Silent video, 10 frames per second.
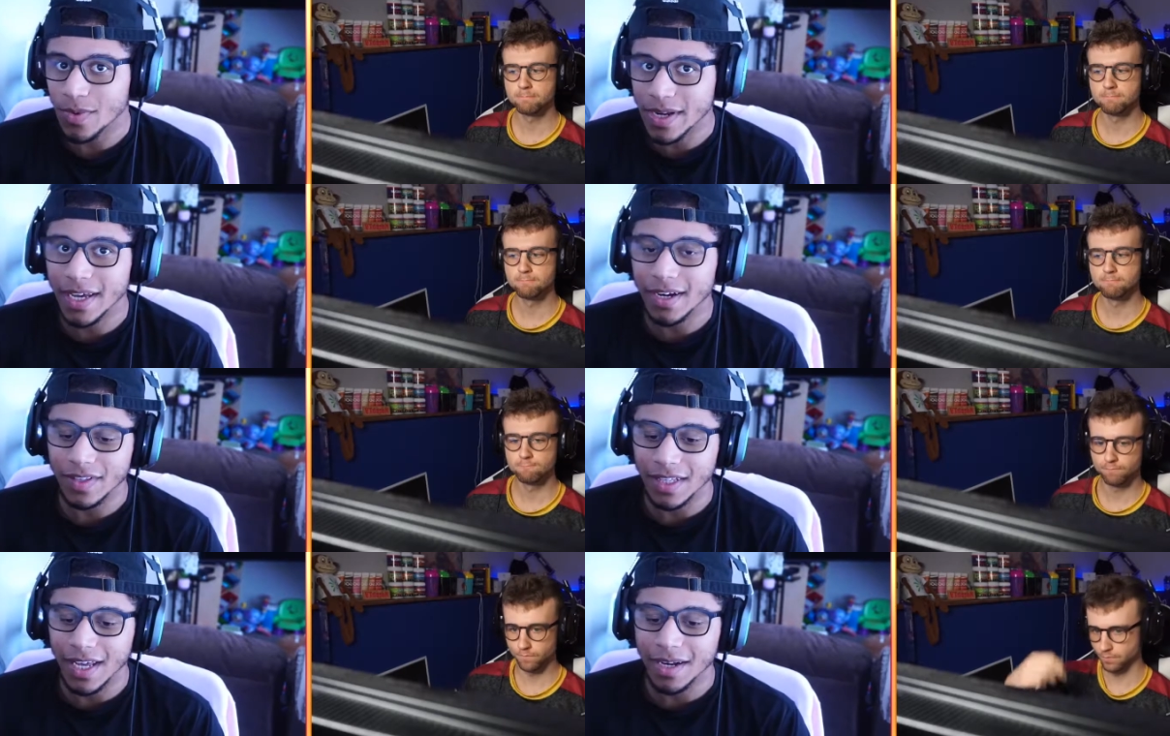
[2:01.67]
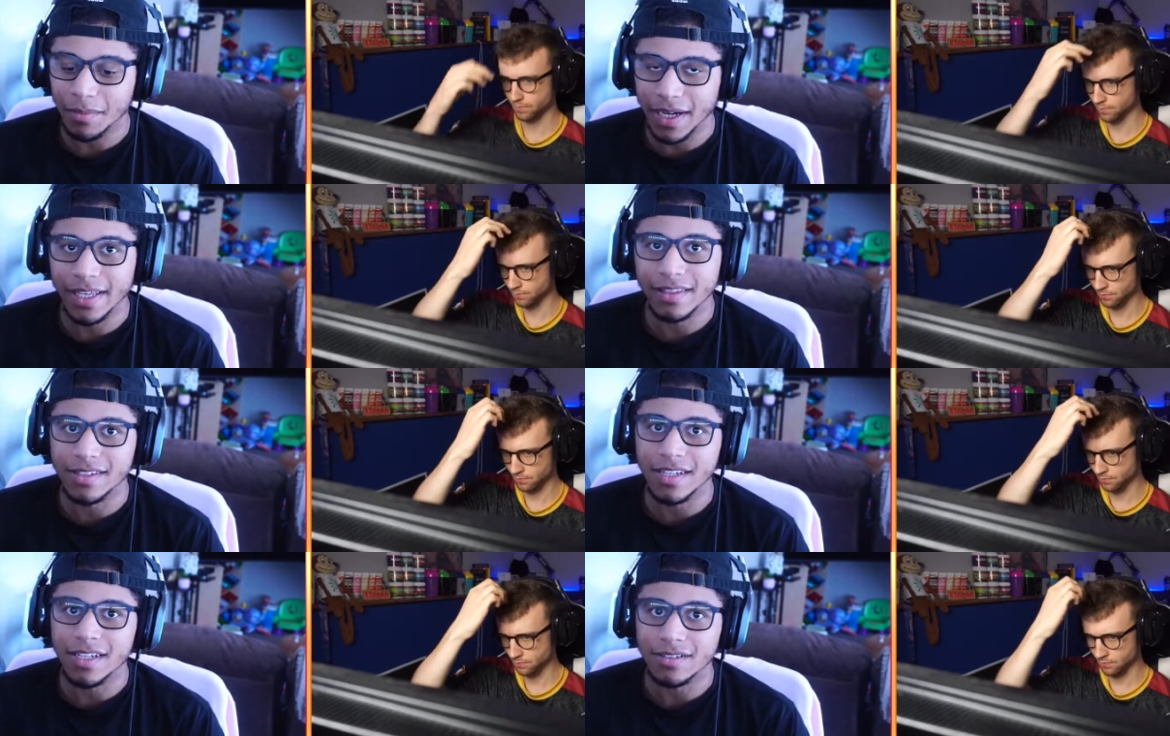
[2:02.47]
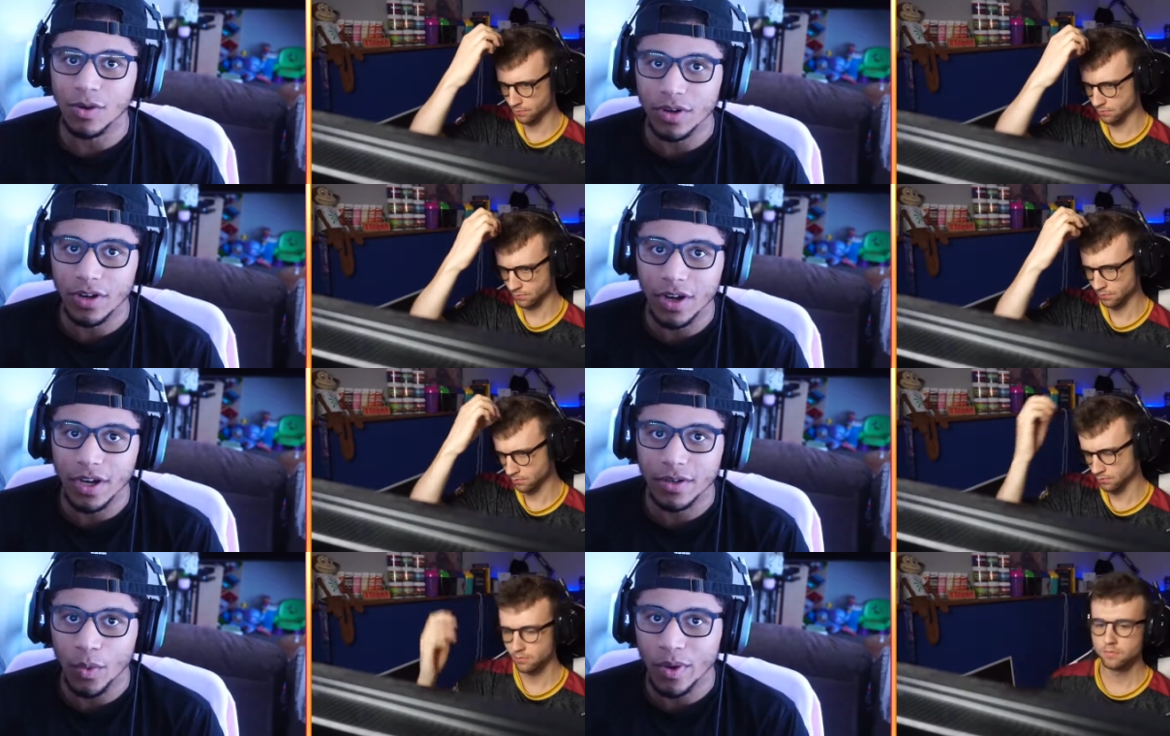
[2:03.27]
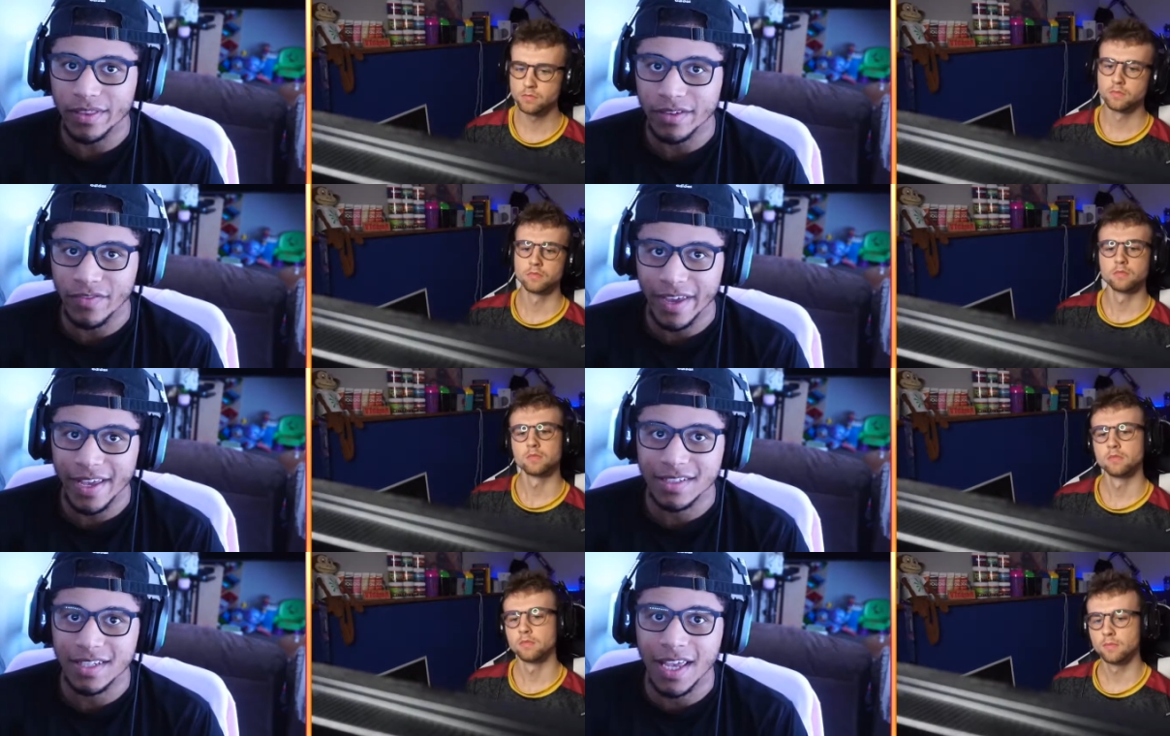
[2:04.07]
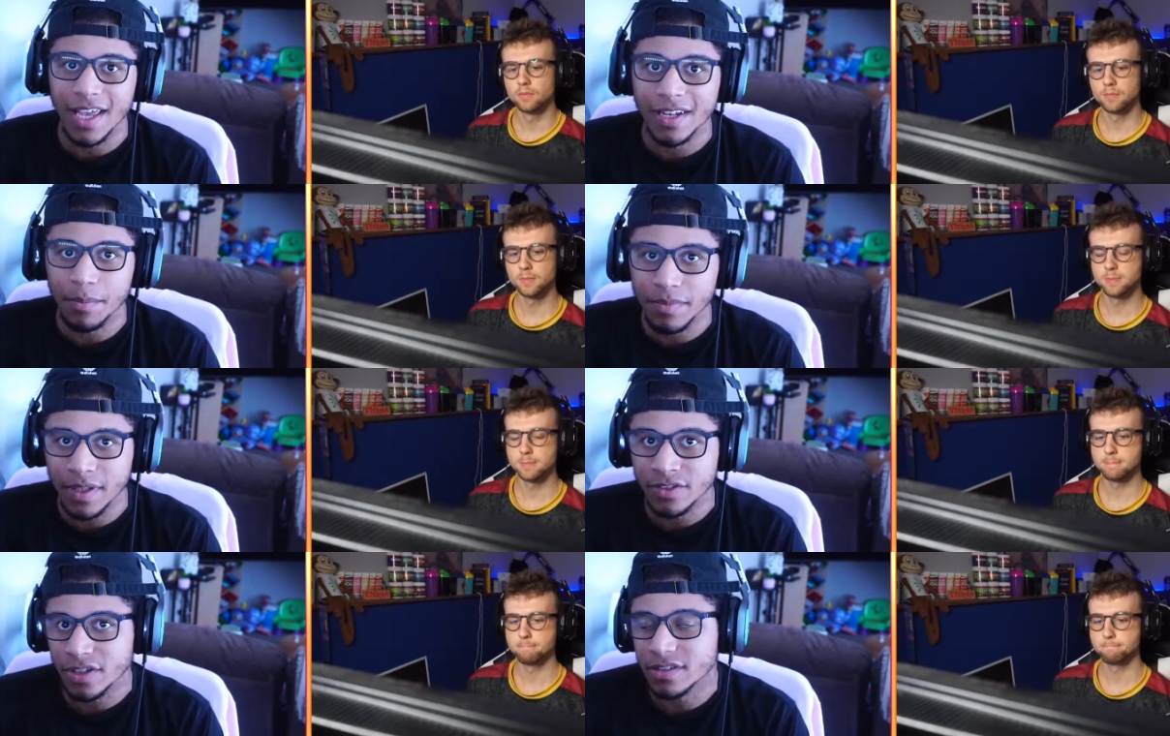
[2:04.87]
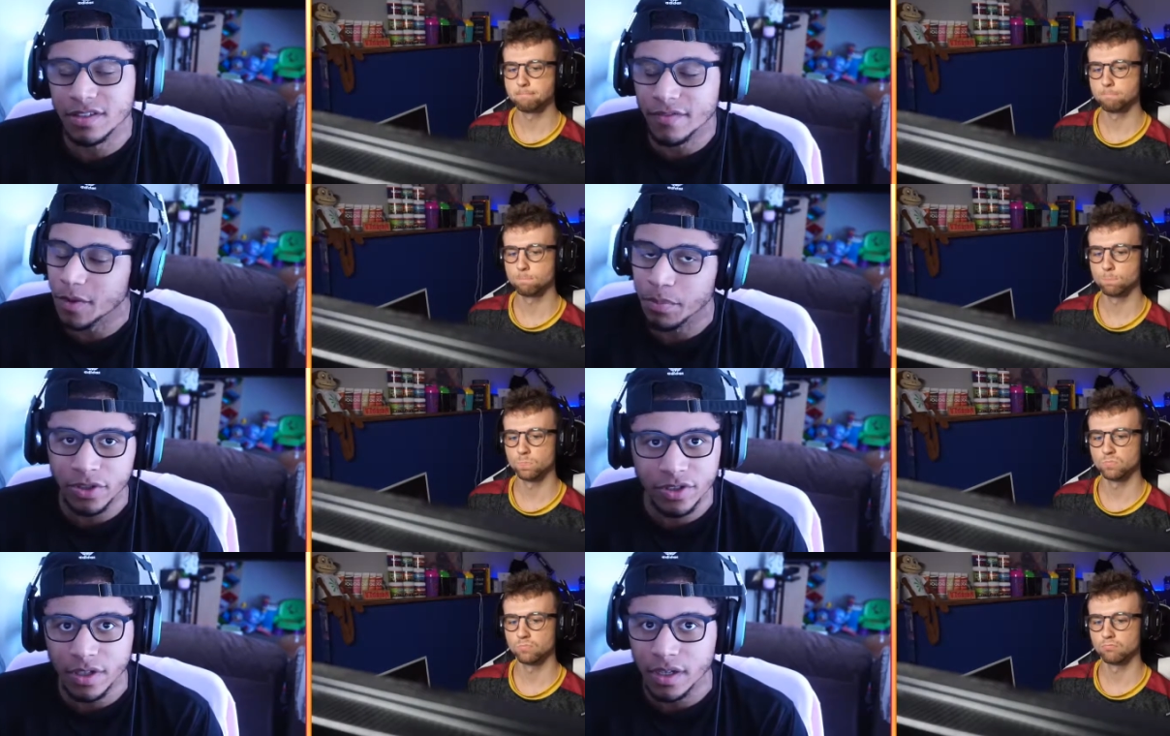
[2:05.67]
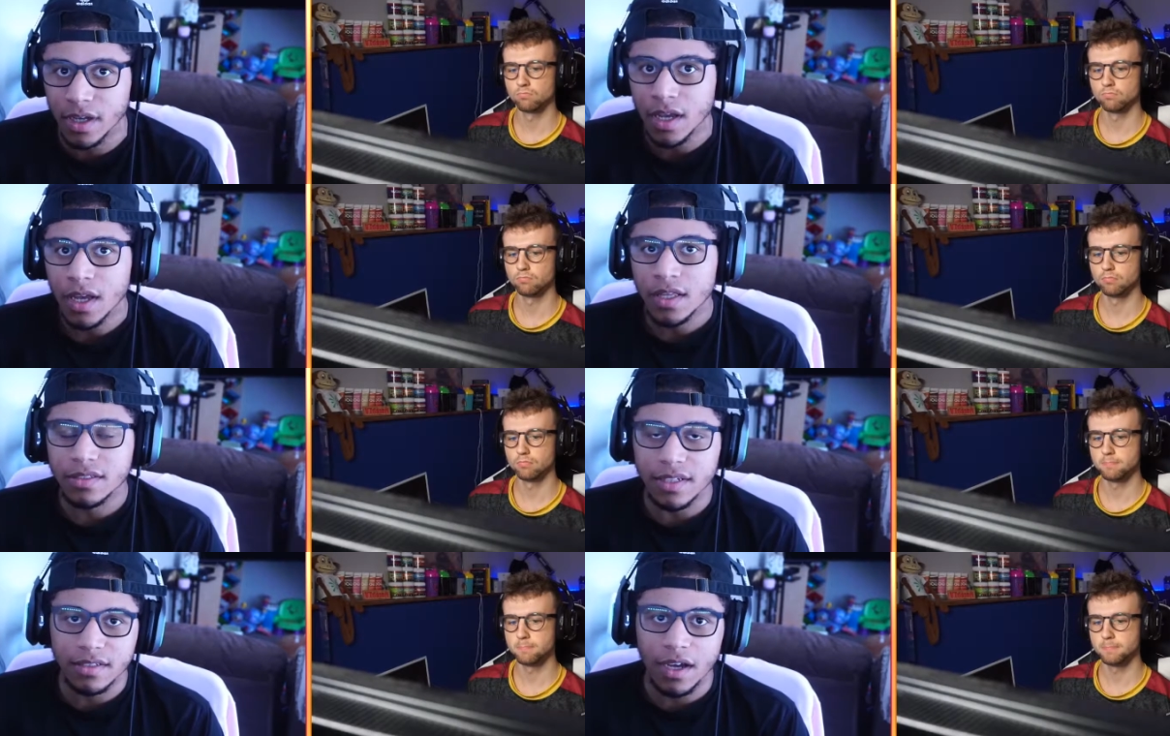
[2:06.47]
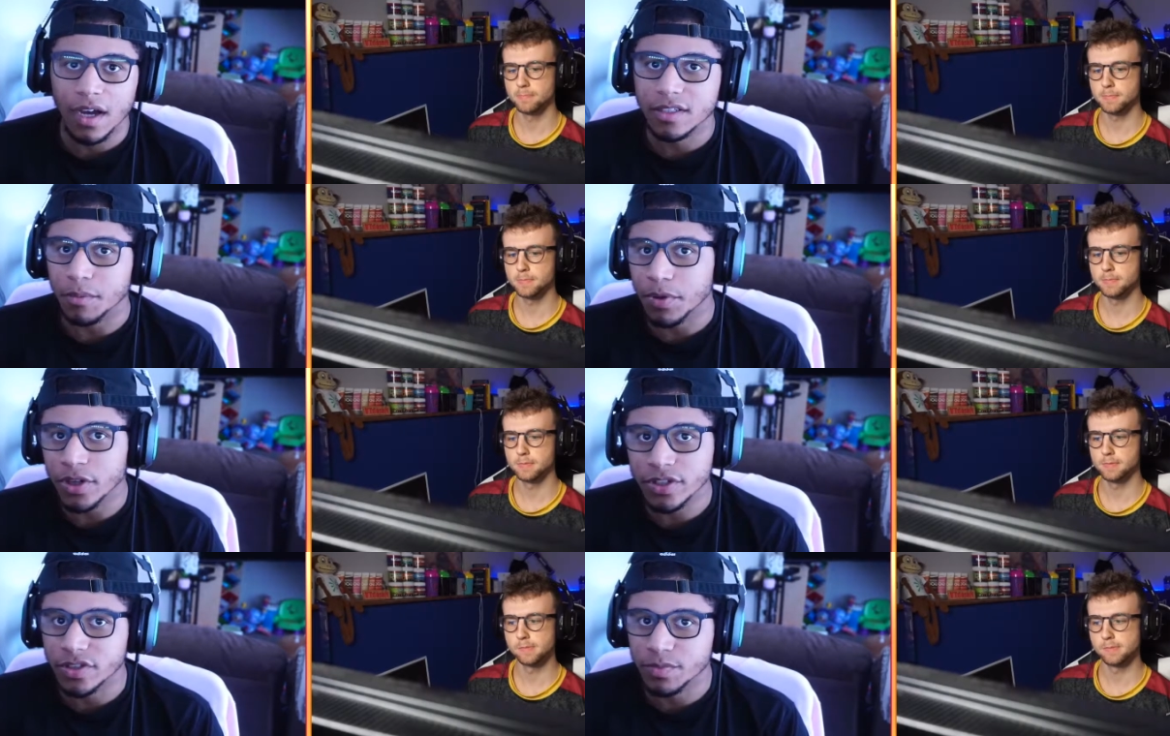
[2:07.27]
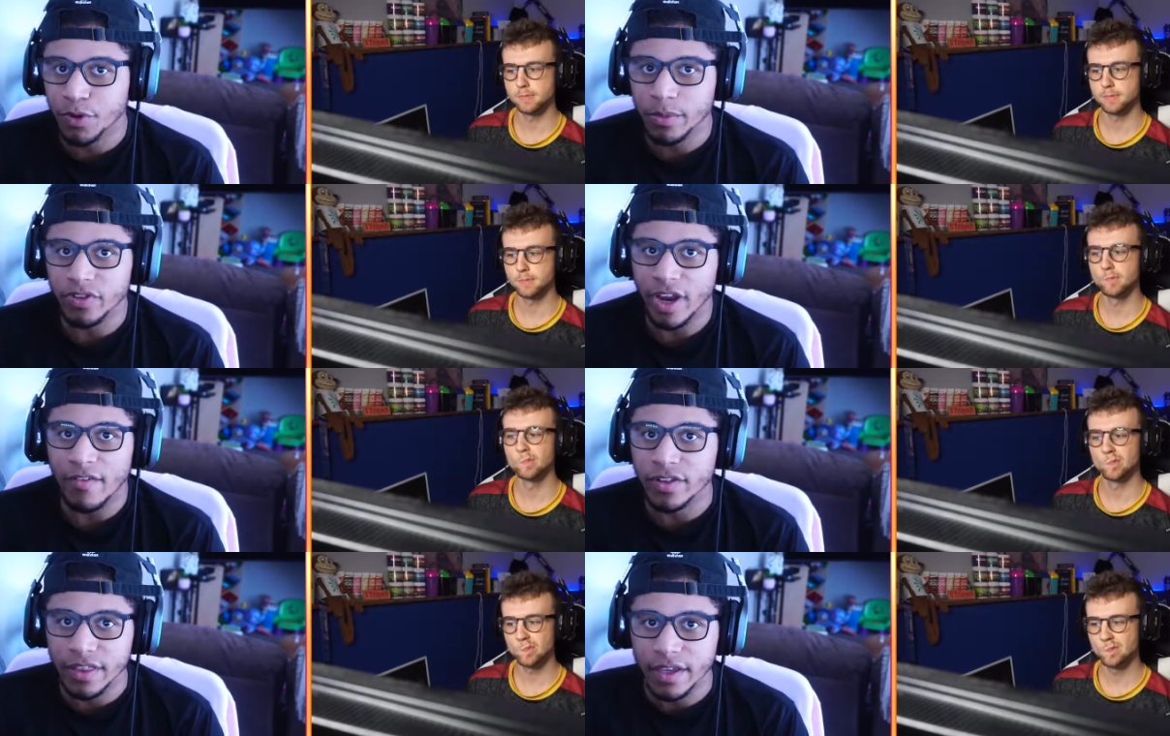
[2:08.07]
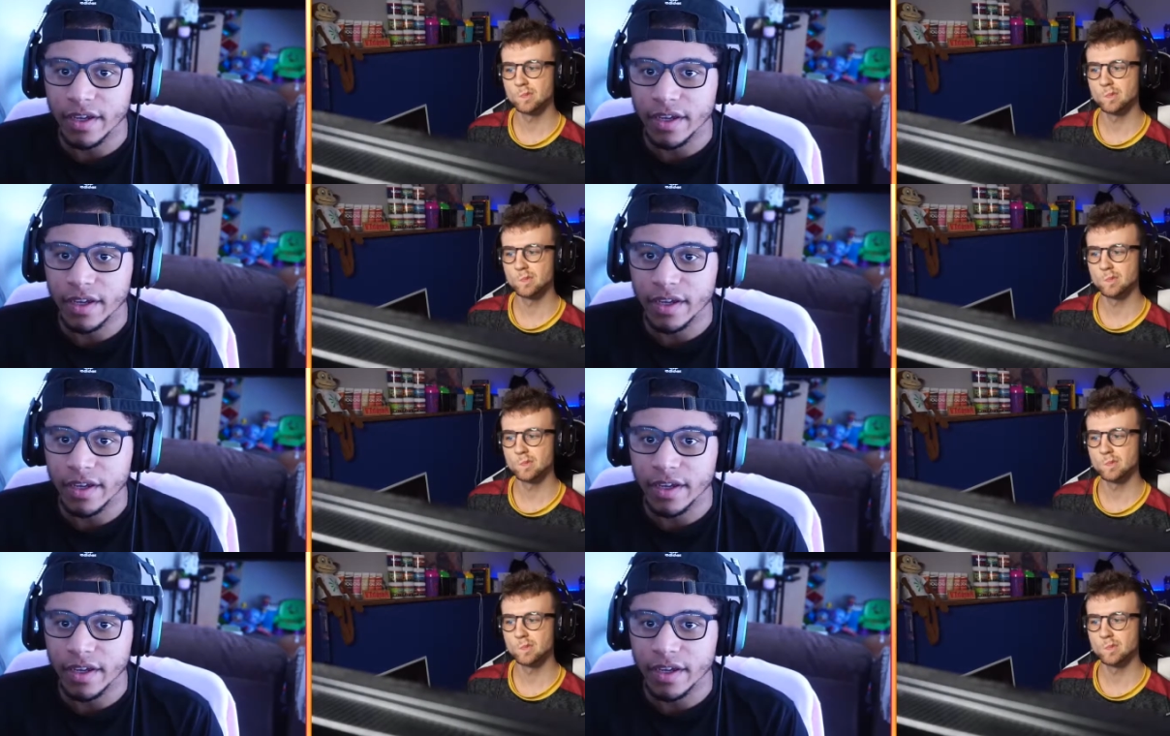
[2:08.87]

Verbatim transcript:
Speaker 1: got a lot of behind the scenes going on with advanced, and just stuff to push the TikTok, to push pretty much everything.